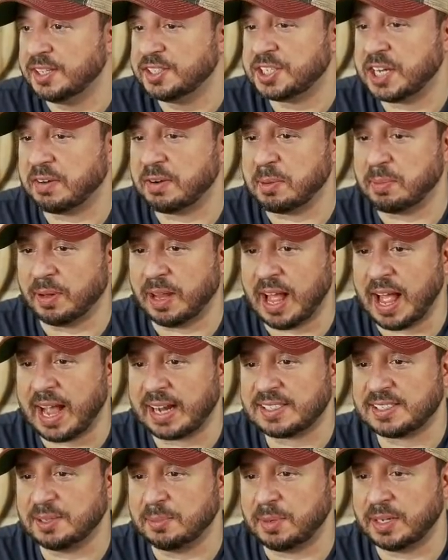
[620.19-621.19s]
Jerry
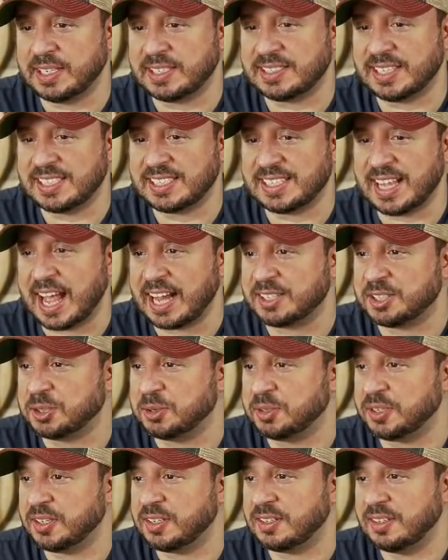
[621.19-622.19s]
Black. Somebody say Stagg
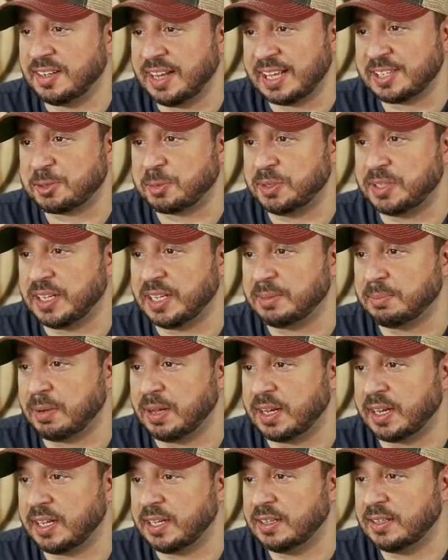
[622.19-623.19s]
Jr. Yes, we did,
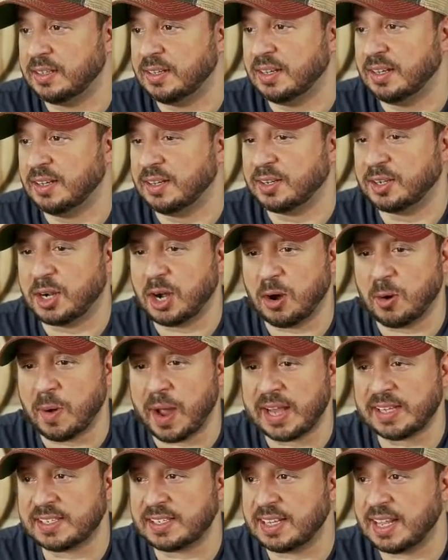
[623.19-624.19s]
buddy.
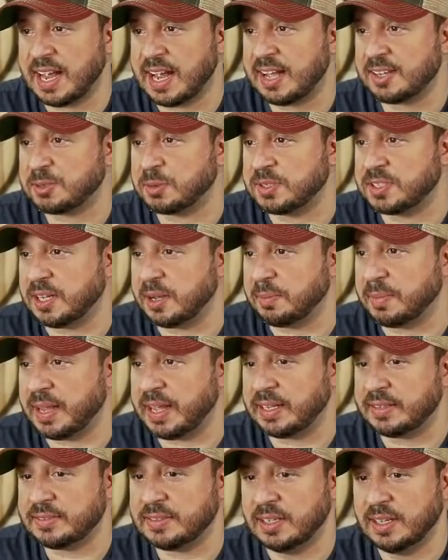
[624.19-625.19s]
Cohen's in the house. What's up,
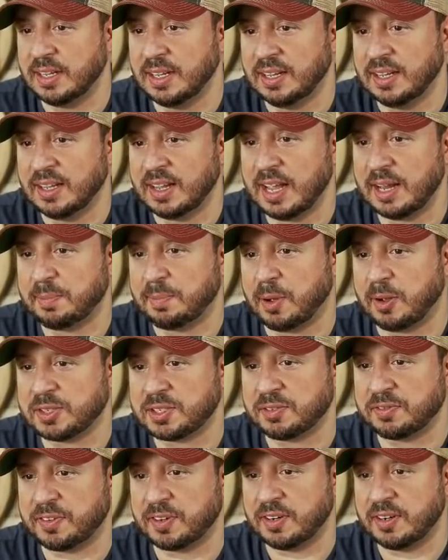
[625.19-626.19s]
man? Ed
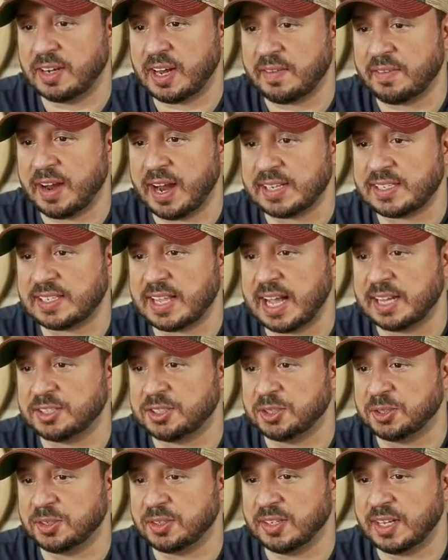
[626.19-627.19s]
Pulsifer, never had Stagg
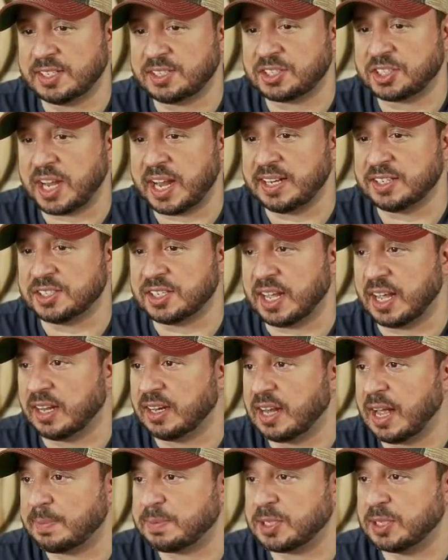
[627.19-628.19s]
Jr. Let's change
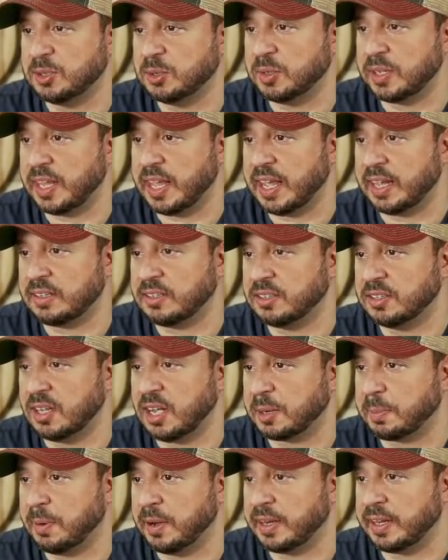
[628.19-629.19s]
that. Absolutely, Ed. Good
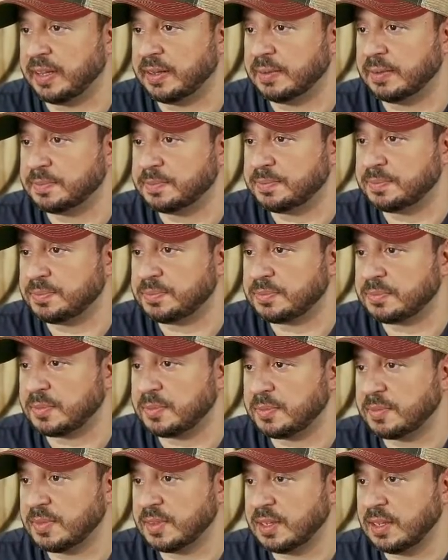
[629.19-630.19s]
luck, buddy.
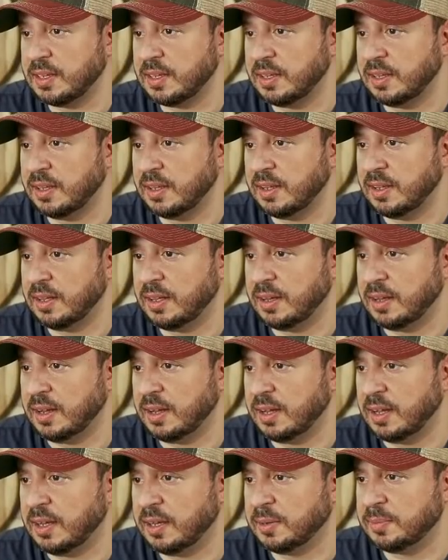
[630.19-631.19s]

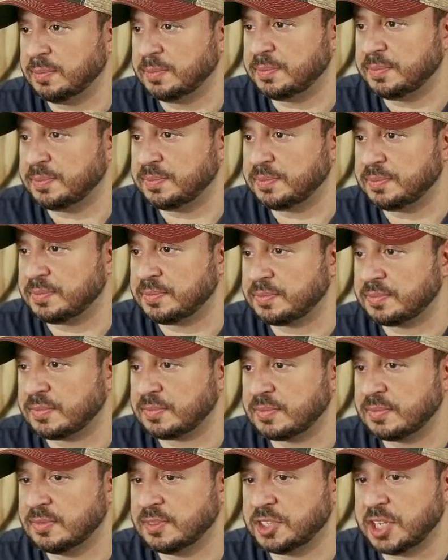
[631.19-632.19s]
Um,
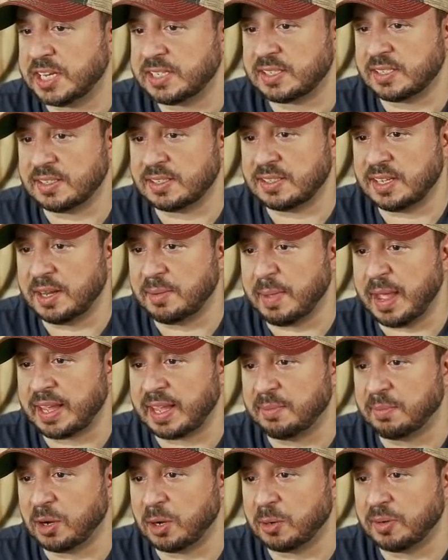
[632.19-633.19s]
Jason C
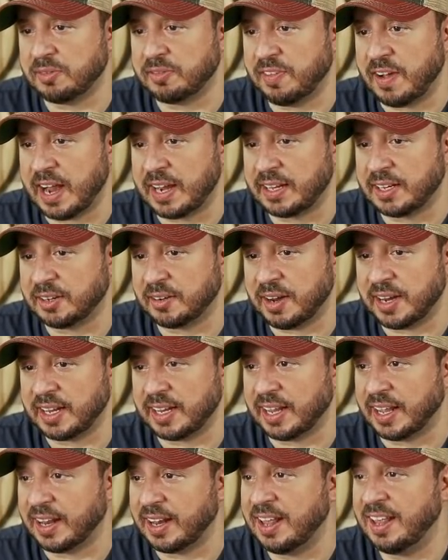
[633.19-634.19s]
making bourbon fine and great
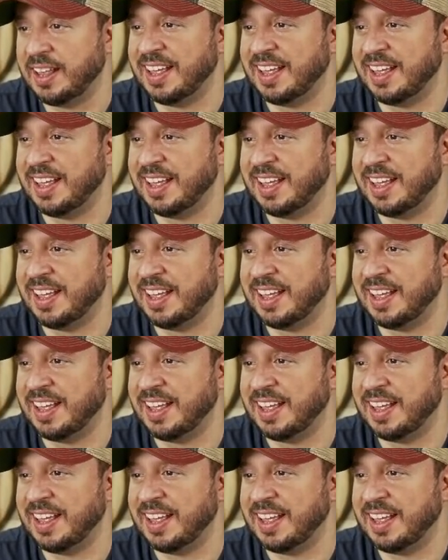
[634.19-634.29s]
again.